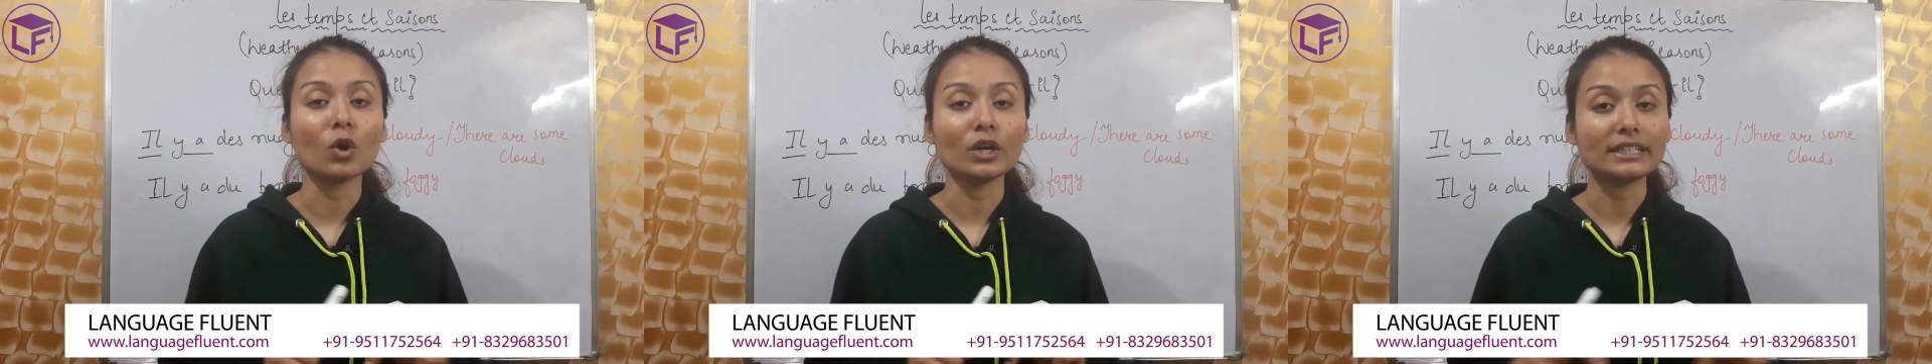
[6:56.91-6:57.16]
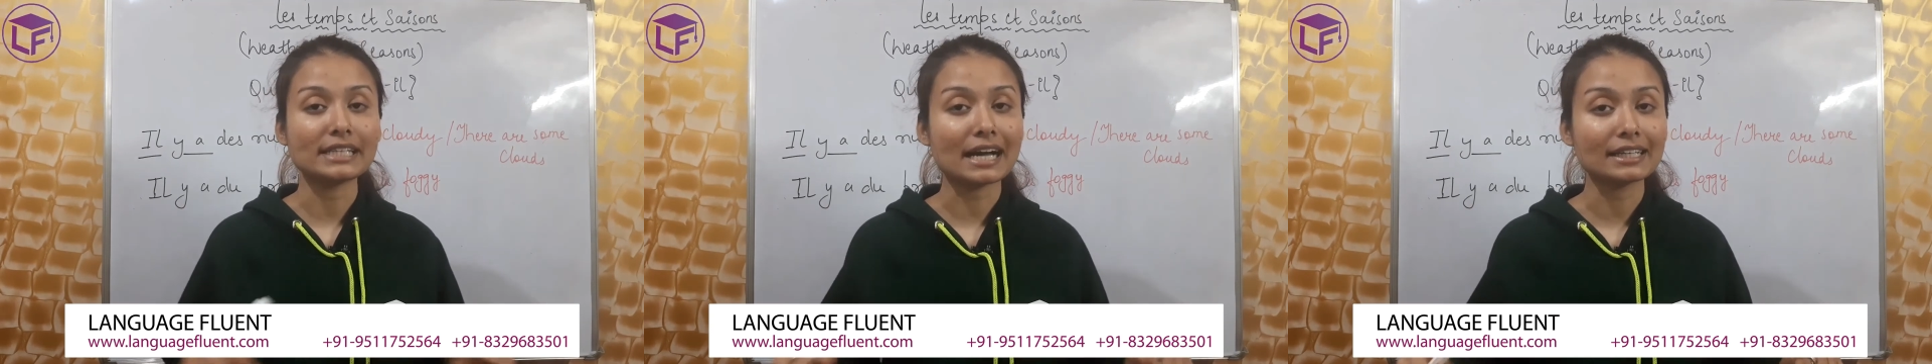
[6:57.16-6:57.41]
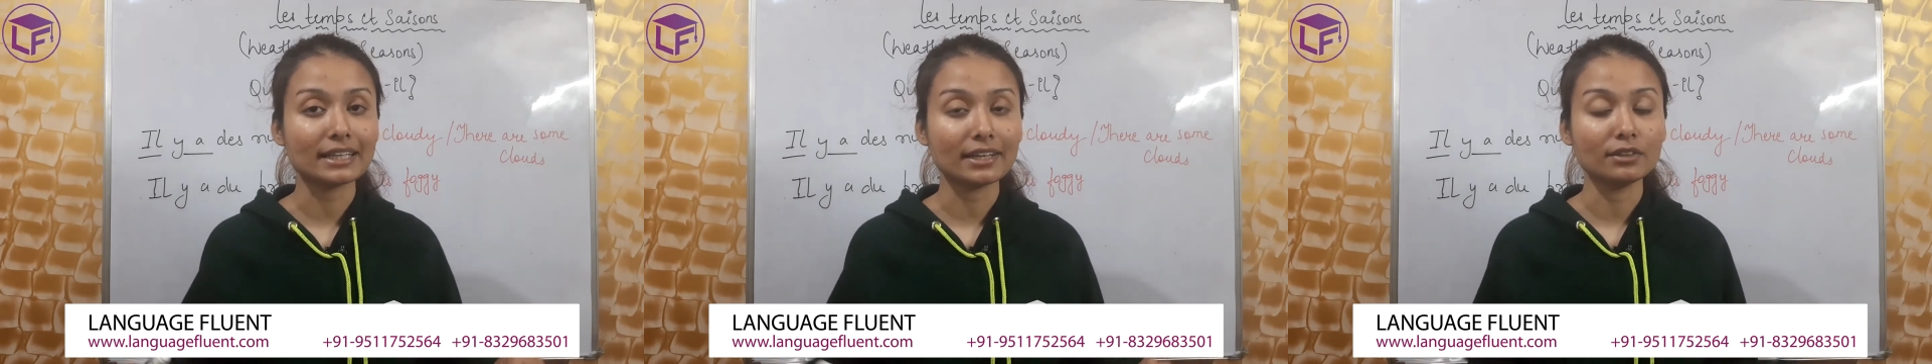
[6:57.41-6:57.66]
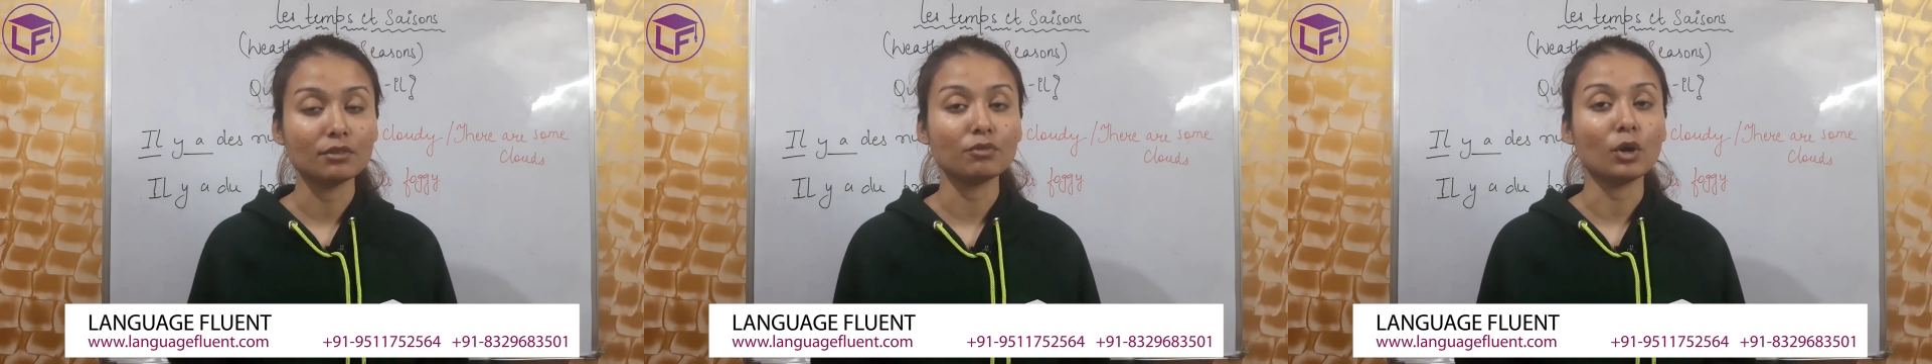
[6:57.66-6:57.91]
contact
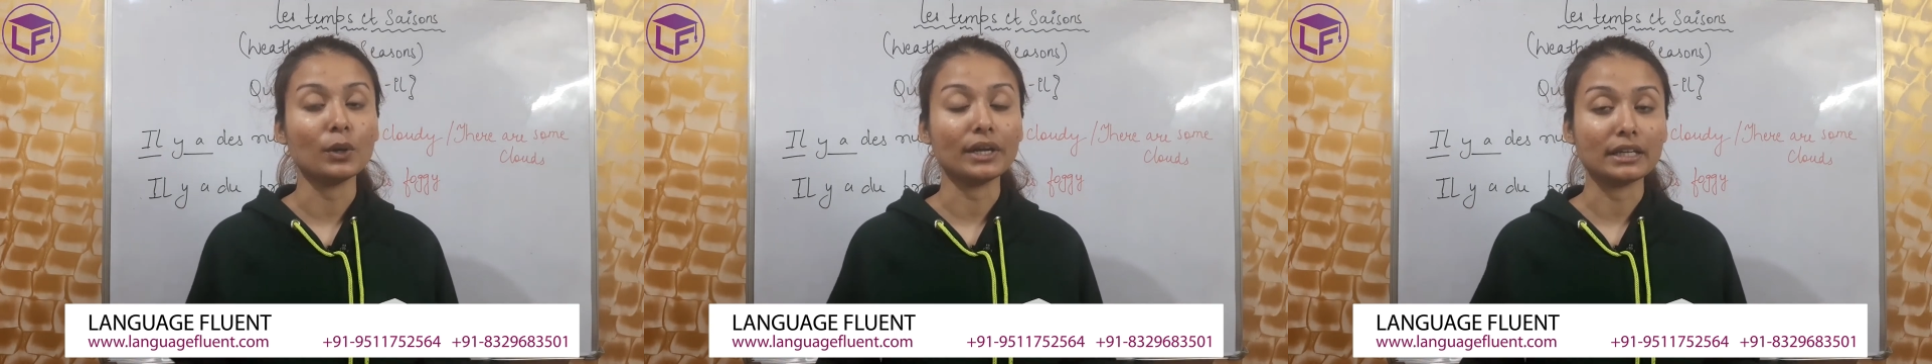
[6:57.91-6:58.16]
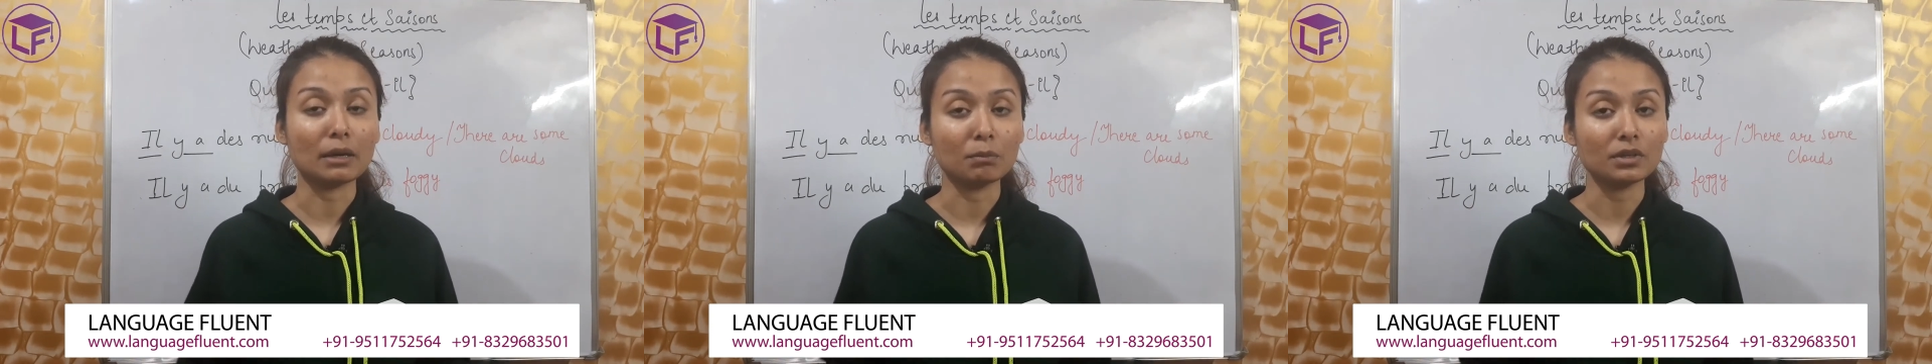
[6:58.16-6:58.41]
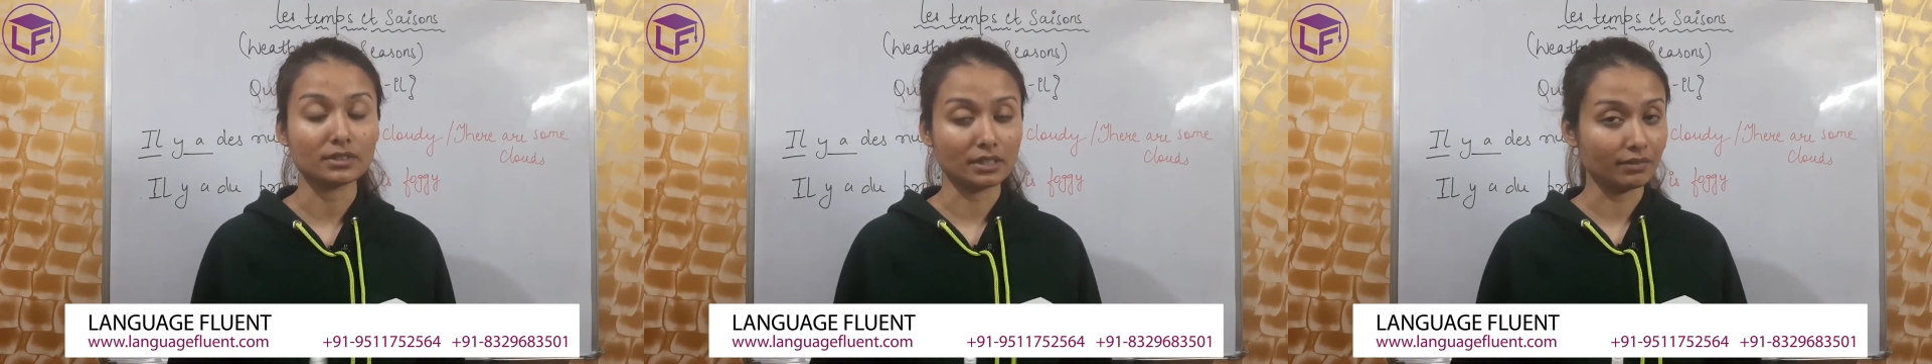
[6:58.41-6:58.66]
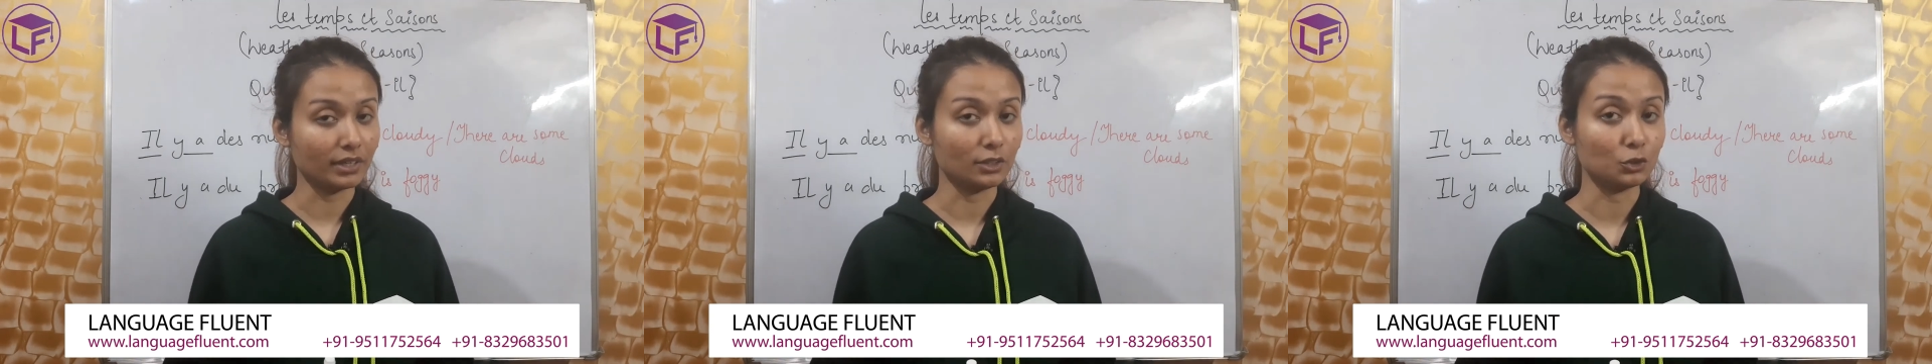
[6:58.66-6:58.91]
in the following numbers
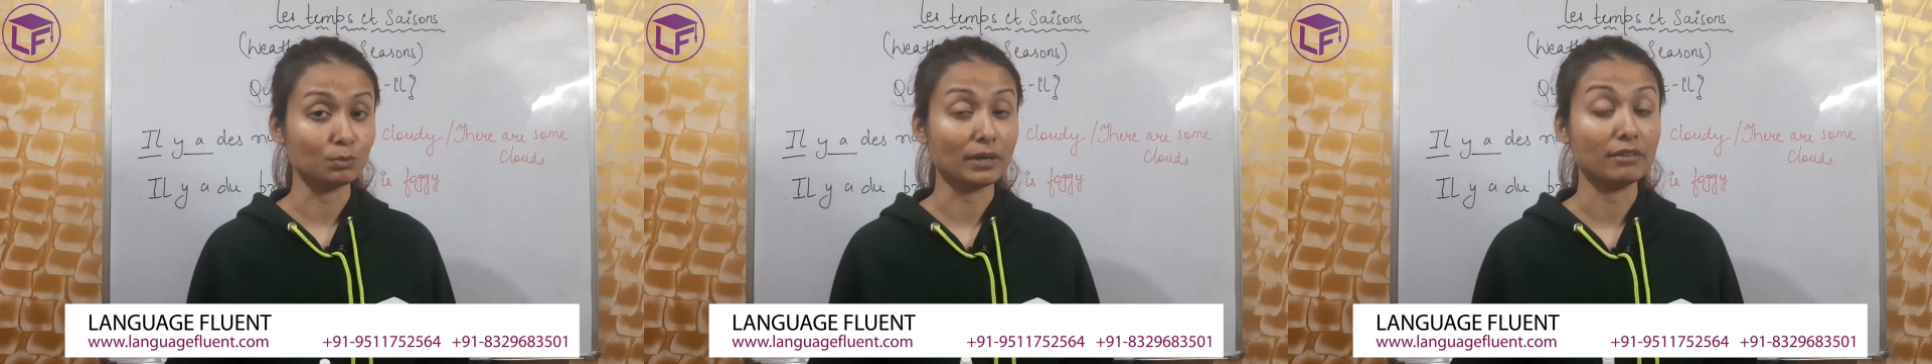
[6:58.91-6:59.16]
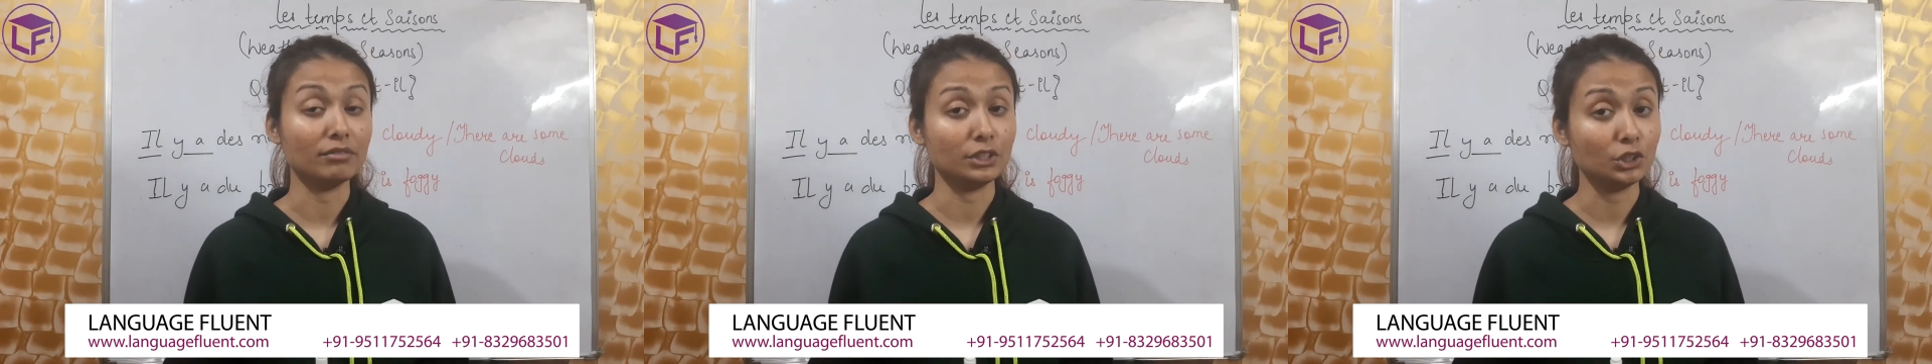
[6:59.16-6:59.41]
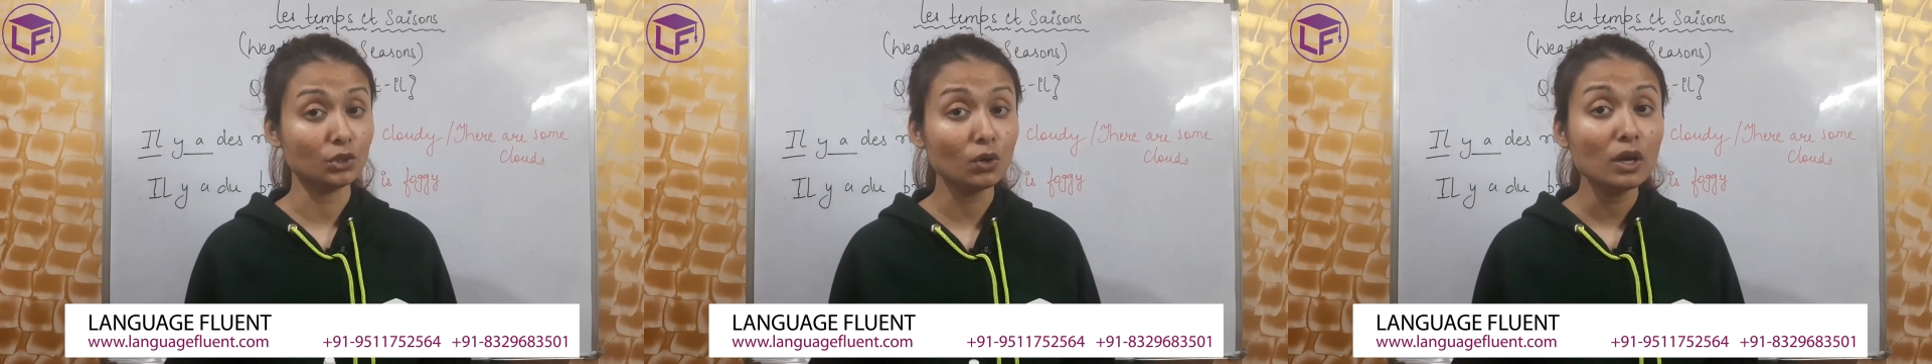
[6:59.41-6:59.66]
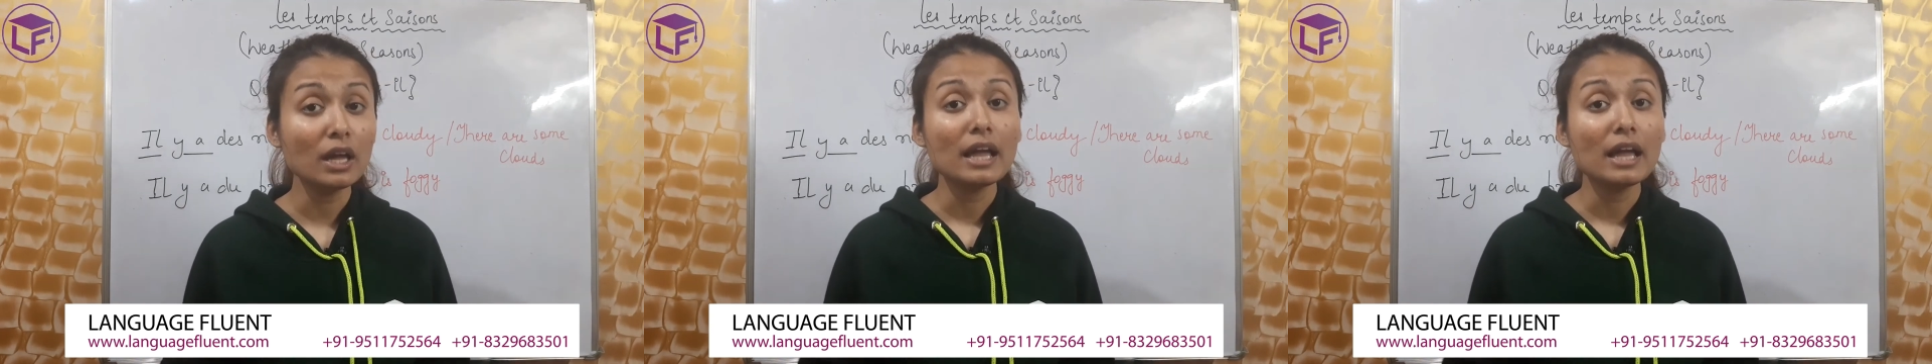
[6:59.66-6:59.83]
given into my video,